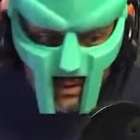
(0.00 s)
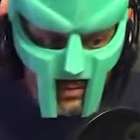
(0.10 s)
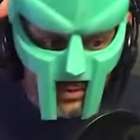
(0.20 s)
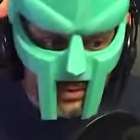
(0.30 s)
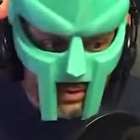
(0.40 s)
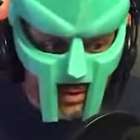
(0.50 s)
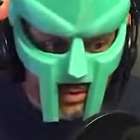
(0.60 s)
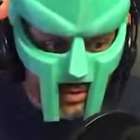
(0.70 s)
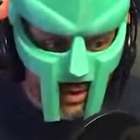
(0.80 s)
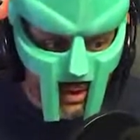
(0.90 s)
the
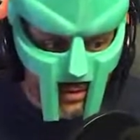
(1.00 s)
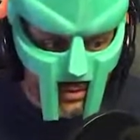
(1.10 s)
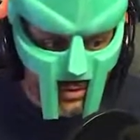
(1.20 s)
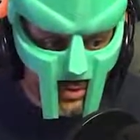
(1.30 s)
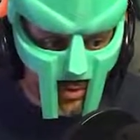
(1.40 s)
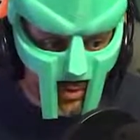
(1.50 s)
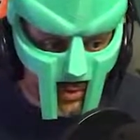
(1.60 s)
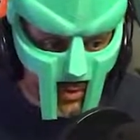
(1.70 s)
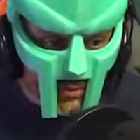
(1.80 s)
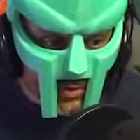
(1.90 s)
extension that's installed
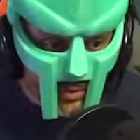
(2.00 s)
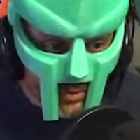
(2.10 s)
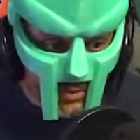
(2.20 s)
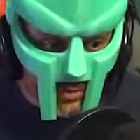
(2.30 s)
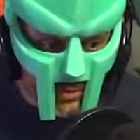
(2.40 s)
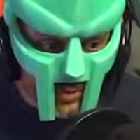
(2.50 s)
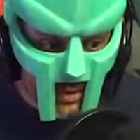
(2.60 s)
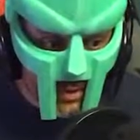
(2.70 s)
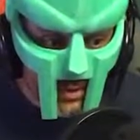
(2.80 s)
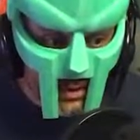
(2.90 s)
on the users.
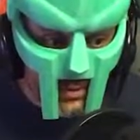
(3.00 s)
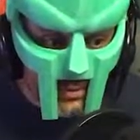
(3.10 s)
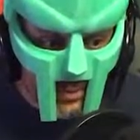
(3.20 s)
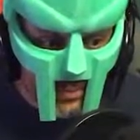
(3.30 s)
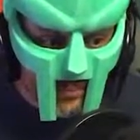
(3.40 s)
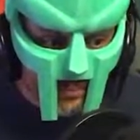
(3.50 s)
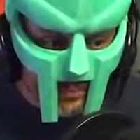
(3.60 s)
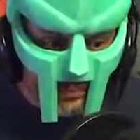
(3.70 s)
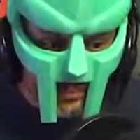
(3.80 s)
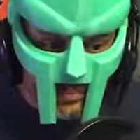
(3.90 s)
So
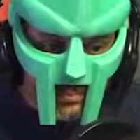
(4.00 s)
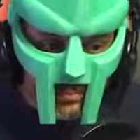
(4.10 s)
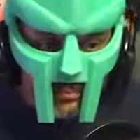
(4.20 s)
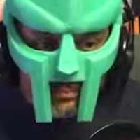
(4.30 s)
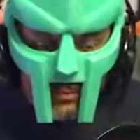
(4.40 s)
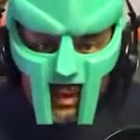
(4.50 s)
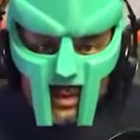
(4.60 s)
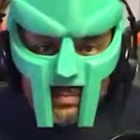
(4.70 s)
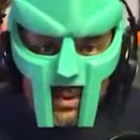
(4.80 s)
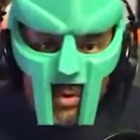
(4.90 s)

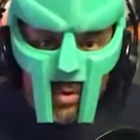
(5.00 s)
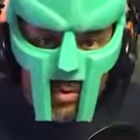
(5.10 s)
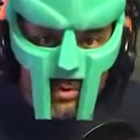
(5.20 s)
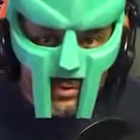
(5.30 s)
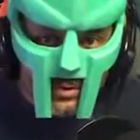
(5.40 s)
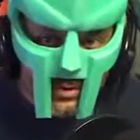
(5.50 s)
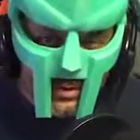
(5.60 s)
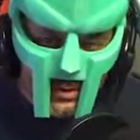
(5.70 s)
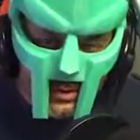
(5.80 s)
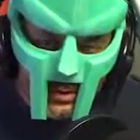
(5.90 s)
it's because
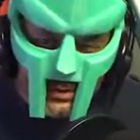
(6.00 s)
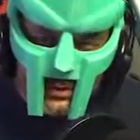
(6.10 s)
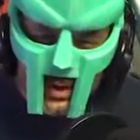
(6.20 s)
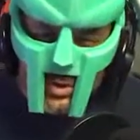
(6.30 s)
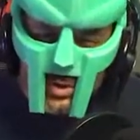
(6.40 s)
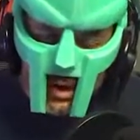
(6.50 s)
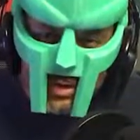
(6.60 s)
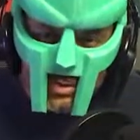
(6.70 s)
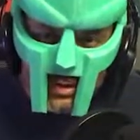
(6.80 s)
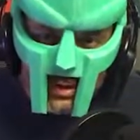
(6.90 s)
the extension
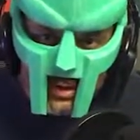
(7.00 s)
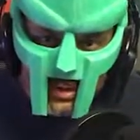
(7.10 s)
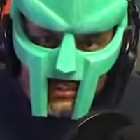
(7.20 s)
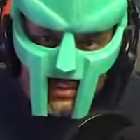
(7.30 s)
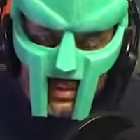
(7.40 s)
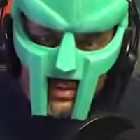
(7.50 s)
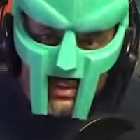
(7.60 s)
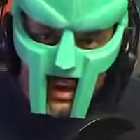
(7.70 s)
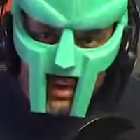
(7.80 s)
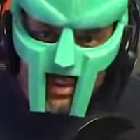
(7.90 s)
actually gives the
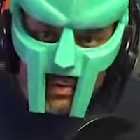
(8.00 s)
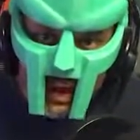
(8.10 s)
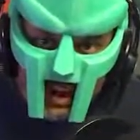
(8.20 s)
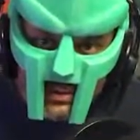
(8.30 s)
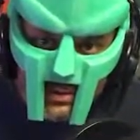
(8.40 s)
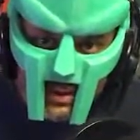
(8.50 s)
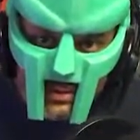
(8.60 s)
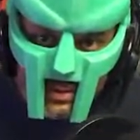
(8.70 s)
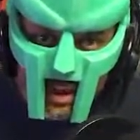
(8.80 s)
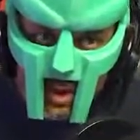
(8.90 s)
attacker
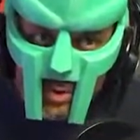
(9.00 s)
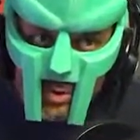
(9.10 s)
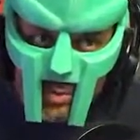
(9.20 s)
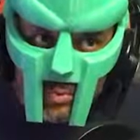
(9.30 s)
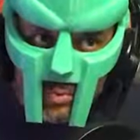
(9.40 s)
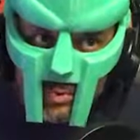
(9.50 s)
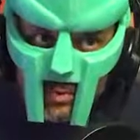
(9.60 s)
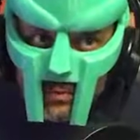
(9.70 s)
access to sort of